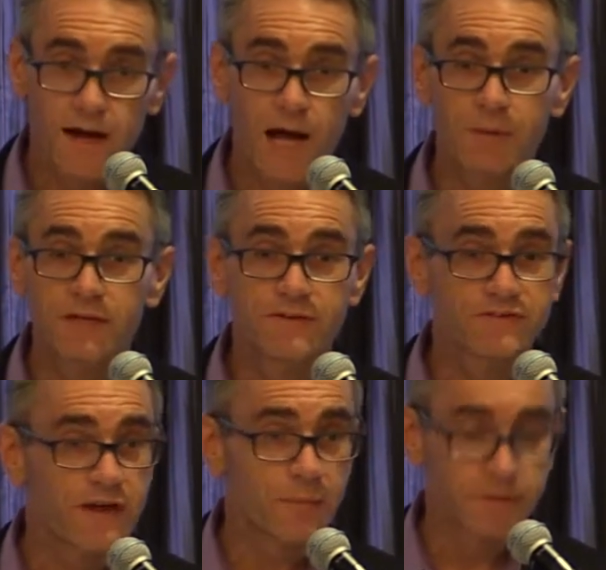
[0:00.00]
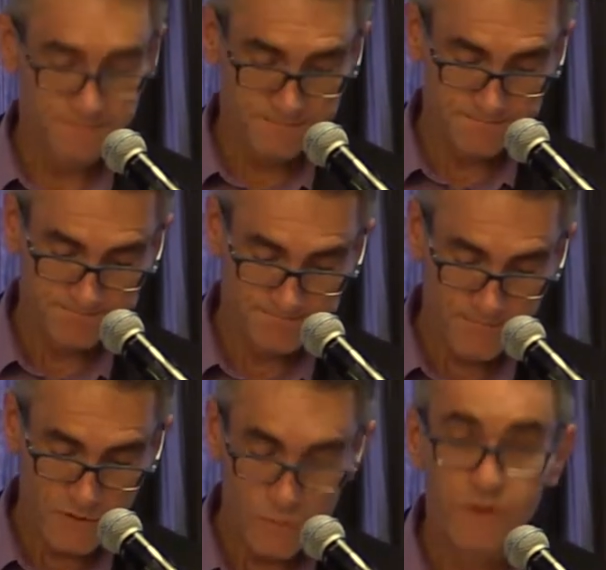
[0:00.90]
I believe it's coming,
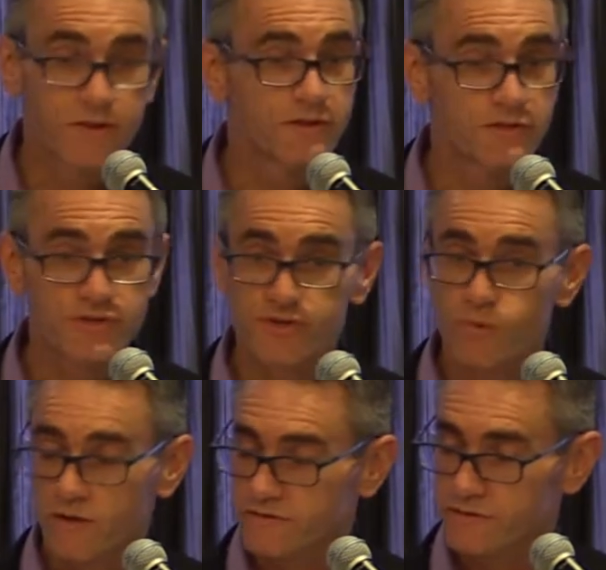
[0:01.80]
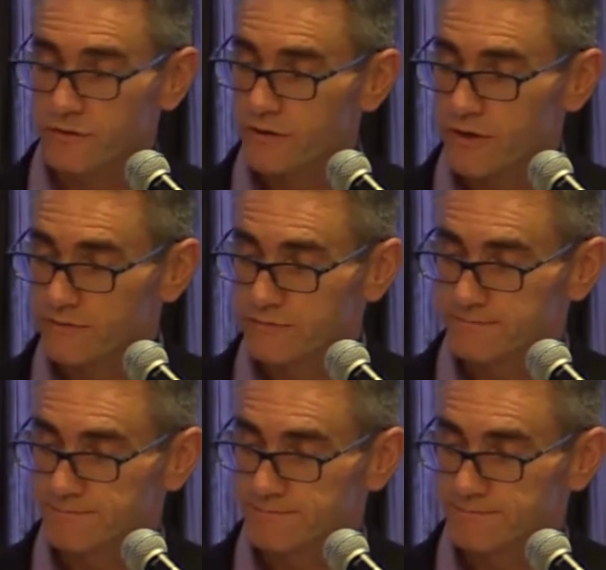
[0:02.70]
whether the industry wants it or not.